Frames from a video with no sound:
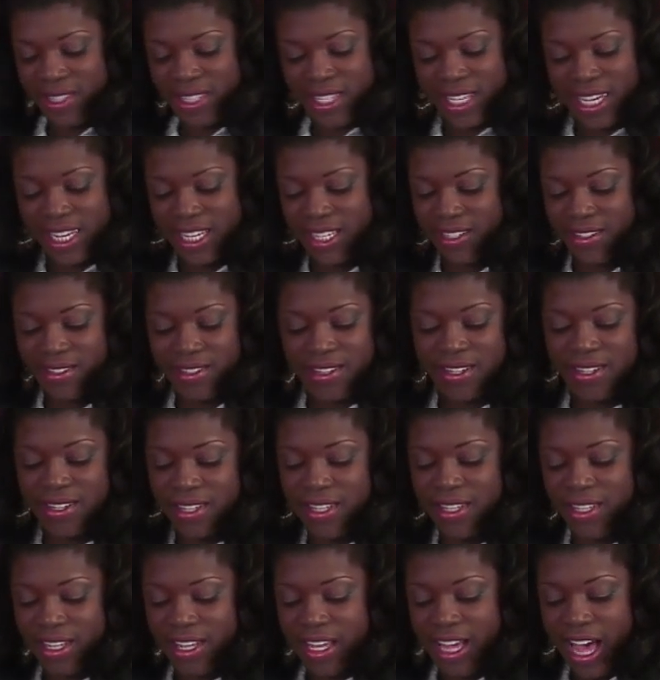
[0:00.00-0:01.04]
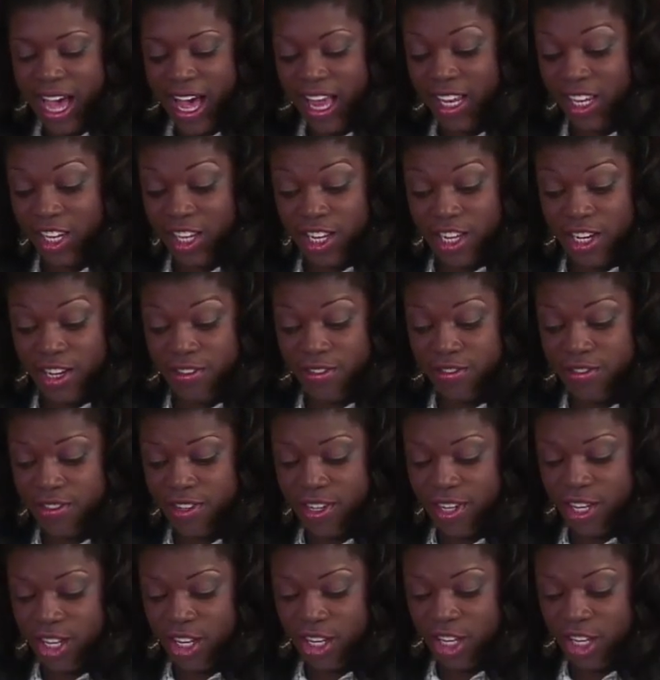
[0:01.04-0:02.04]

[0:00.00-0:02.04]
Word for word: taste. I love a